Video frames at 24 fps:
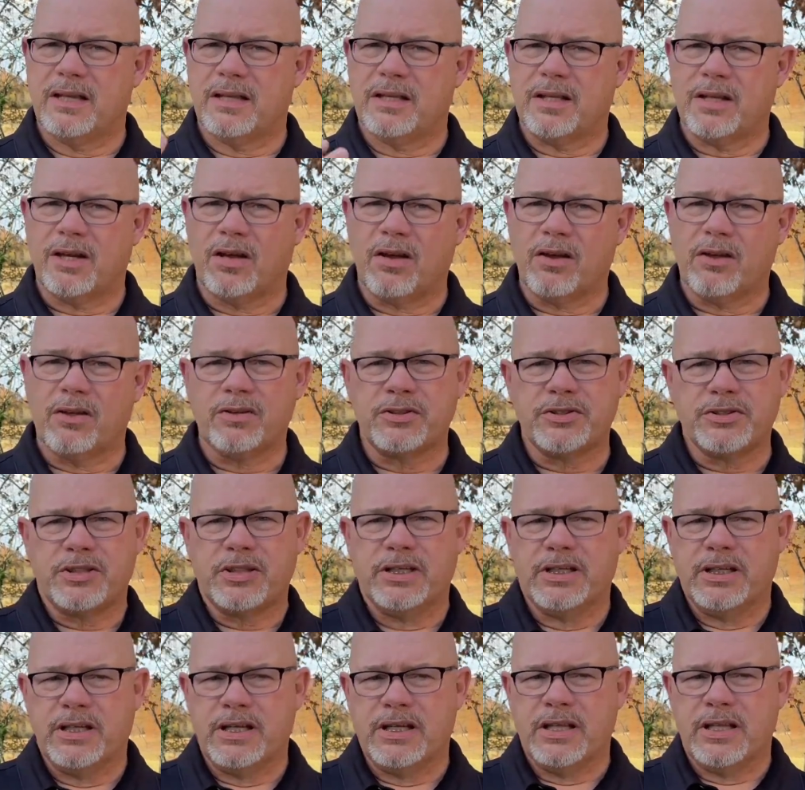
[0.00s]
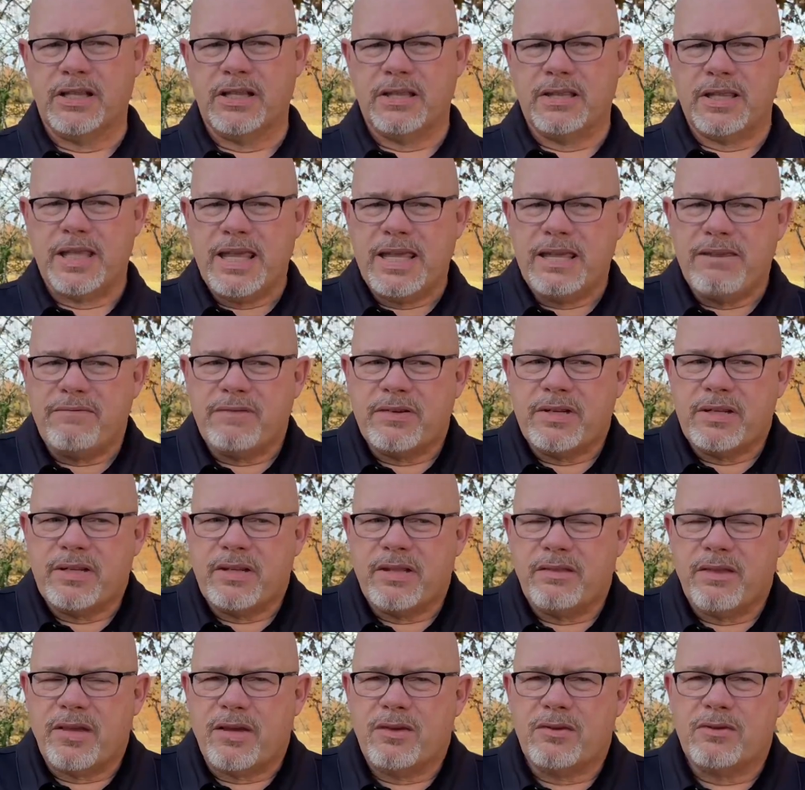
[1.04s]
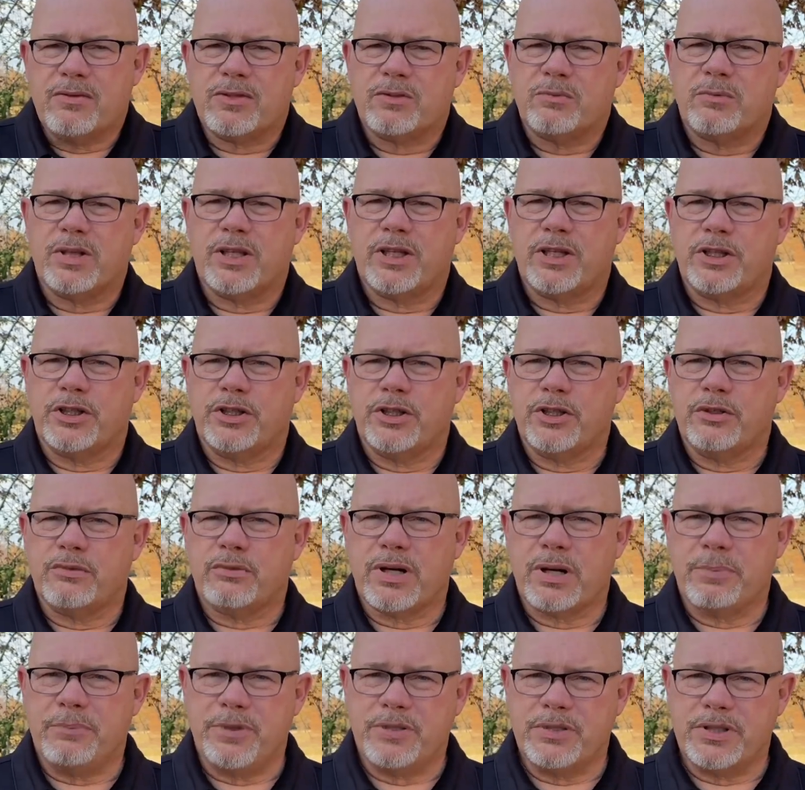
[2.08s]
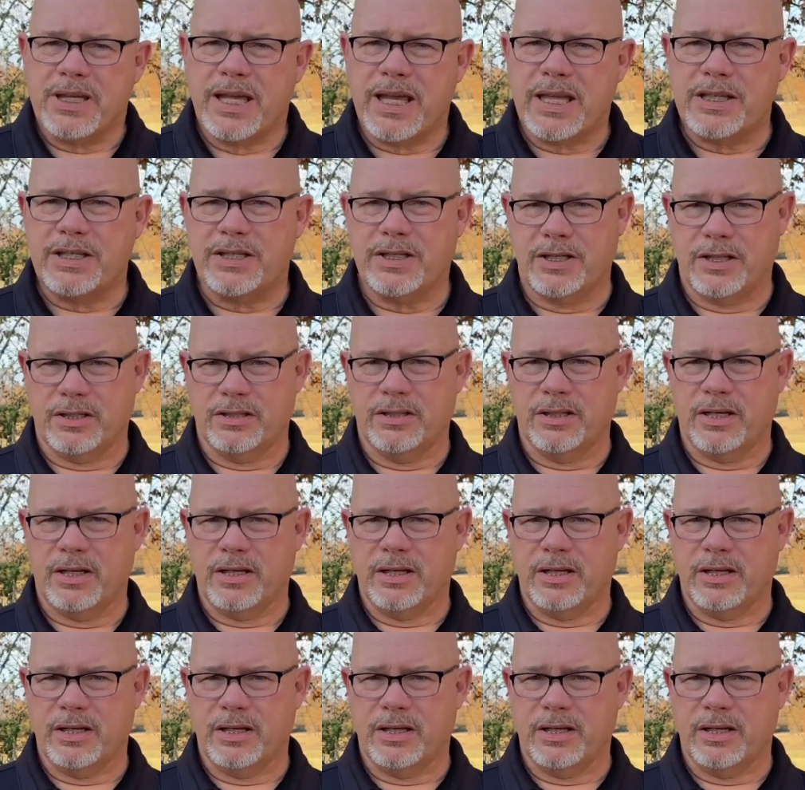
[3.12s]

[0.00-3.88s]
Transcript: cause even those with a good reputation